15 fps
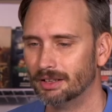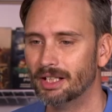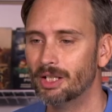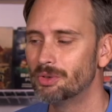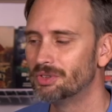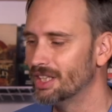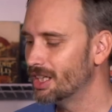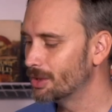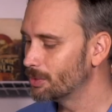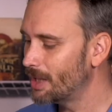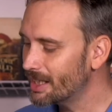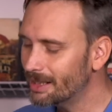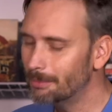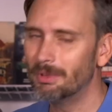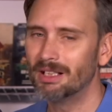No, Doug,
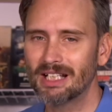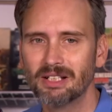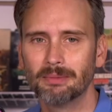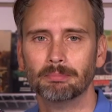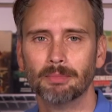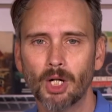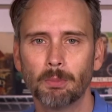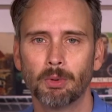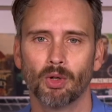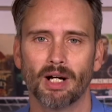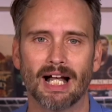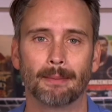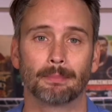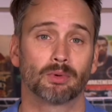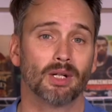Rocket Money the mobile
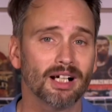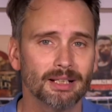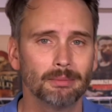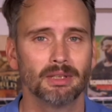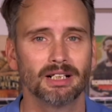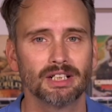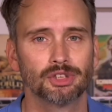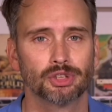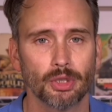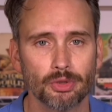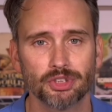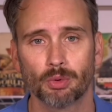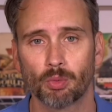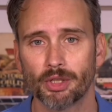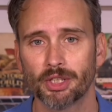app. Rocket Money
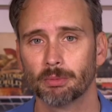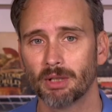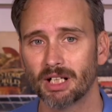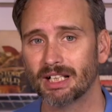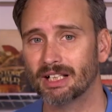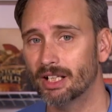shows you where your money